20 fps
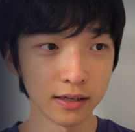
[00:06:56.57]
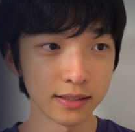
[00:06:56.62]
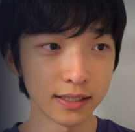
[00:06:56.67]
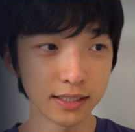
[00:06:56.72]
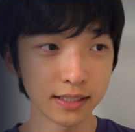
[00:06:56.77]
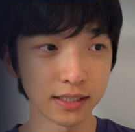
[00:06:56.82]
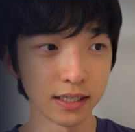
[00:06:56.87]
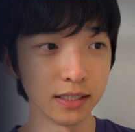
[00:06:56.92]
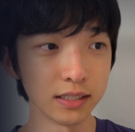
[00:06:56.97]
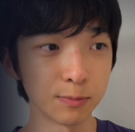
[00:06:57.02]

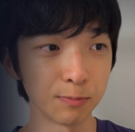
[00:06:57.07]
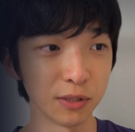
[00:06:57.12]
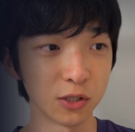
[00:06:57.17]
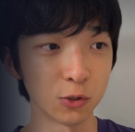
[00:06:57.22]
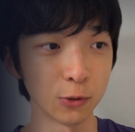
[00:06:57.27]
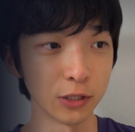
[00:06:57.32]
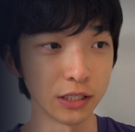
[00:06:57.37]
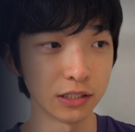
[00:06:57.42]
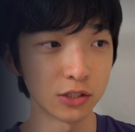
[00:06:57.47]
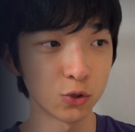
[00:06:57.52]
This is
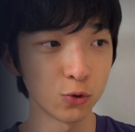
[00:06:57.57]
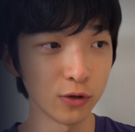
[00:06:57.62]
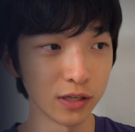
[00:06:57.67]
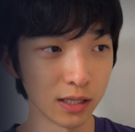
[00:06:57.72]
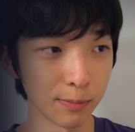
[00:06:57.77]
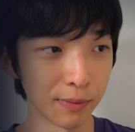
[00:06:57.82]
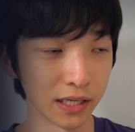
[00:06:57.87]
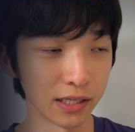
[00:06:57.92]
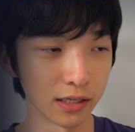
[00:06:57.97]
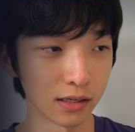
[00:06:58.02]
between two
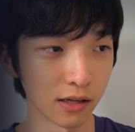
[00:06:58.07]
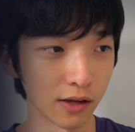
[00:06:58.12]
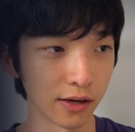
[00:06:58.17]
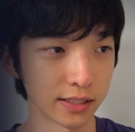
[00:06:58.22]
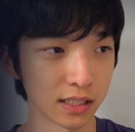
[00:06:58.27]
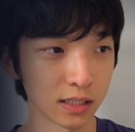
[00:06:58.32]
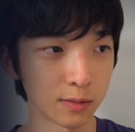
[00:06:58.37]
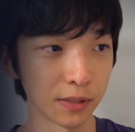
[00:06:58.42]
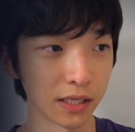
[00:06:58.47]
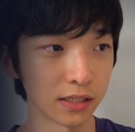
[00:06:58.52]
independent
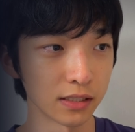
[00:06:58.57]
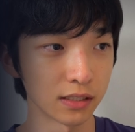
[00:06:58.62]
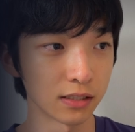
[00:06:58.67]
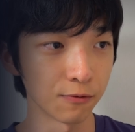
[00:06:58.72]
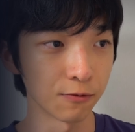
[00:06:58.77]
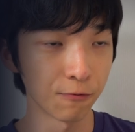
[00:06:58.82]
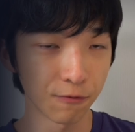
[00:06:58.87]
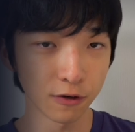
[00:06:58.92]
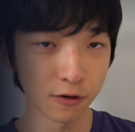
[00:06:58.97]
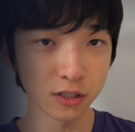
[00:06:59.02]
clauses because
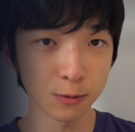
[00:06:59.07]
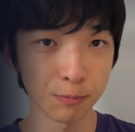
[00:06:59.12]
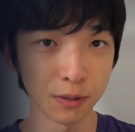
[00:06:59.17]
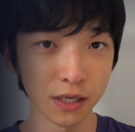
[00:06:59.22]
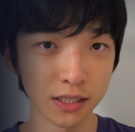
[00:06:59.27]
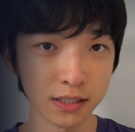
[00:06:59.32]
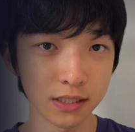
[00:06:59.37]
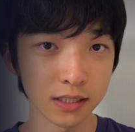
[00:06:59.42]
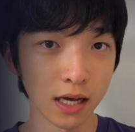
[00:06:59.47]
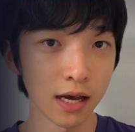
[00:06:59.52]
the first
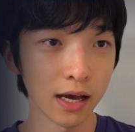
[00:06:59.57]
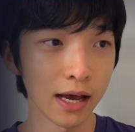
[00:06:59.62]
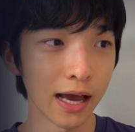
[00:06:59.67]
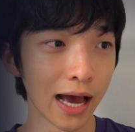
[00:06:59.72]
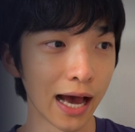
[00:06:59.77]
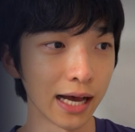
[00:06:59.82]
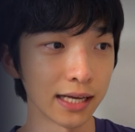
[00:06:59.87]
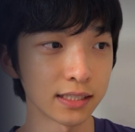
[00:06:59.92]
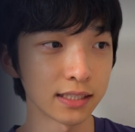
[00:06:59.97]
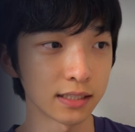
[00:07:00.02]
piece
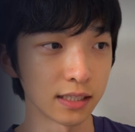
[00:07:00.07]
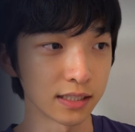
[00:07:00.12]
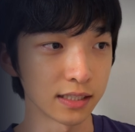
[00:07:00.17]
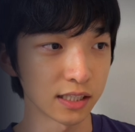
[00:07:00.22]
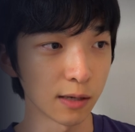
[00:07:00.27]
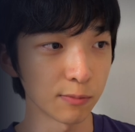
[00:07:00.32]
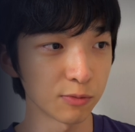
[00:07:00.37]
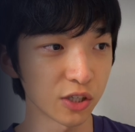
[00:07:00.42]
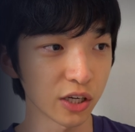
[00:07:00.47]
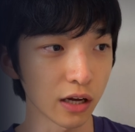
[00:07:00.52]
has the
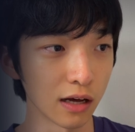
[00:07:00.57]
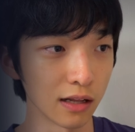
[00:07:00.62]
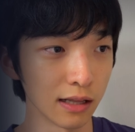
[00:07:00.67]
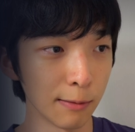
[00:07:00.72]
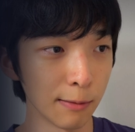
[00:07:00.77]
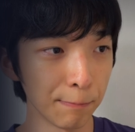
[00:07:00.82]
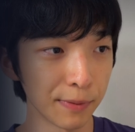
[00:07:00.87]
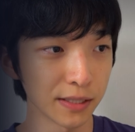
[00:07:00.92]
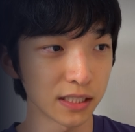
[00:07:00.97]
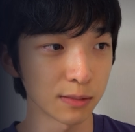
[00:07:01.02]
subject
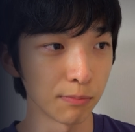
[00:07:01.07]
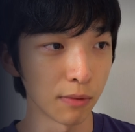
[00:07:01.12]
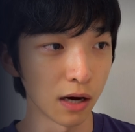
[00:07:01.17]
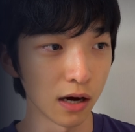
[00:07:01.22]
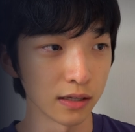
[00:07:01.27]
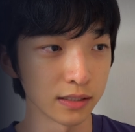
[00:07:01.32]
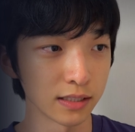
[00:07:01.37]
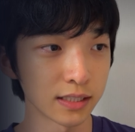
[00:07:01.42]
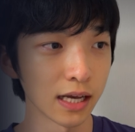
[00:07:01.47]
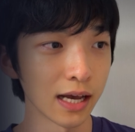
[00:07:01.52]
Olympus,
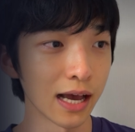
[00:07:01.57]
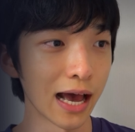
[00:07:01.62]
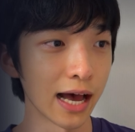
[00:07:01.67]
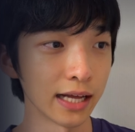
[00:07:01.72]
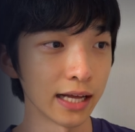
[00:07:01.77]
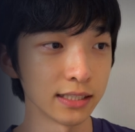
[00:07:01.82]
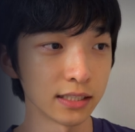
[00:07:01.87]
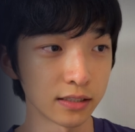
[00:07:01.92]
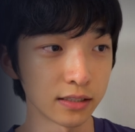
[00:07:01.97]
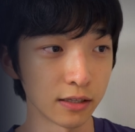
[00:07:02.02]
Mons,
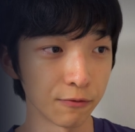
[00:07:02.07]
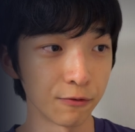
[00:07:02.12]
and the